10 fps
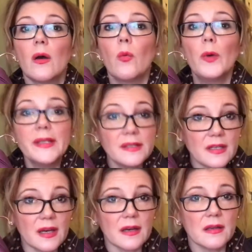
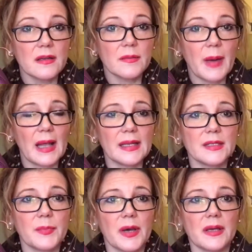winter
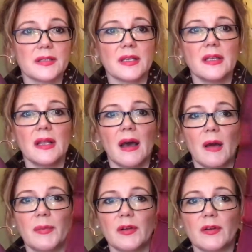palette person,
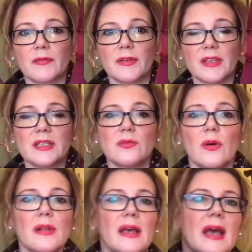I'd be looking for this
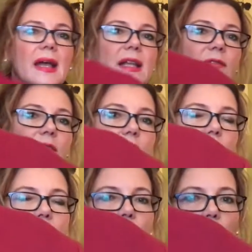one, and if I was
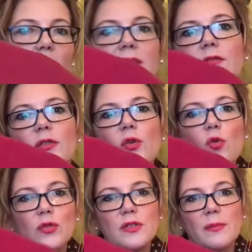looking for red for an
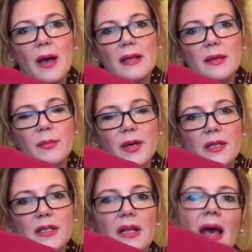autumn palette
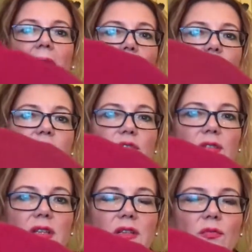person, I would
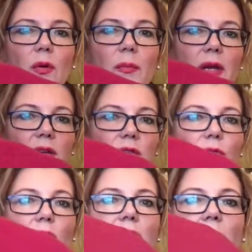choose this one, because
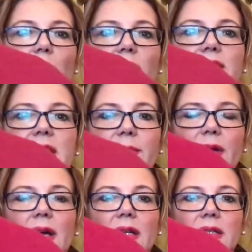although they're both deep
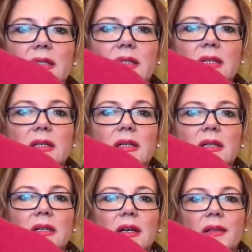colours,
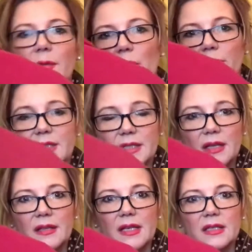the properties
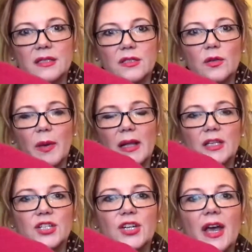that these two
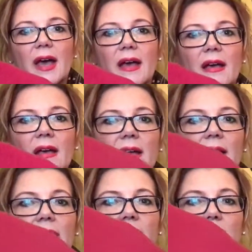palettes share,
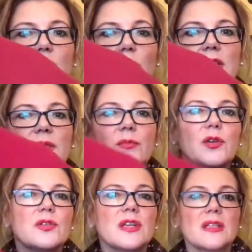this one is
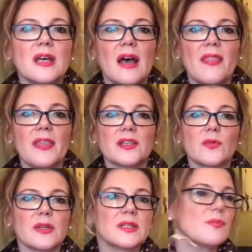muted and
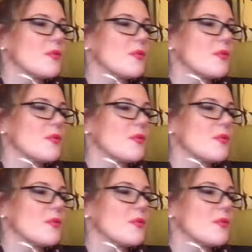this one is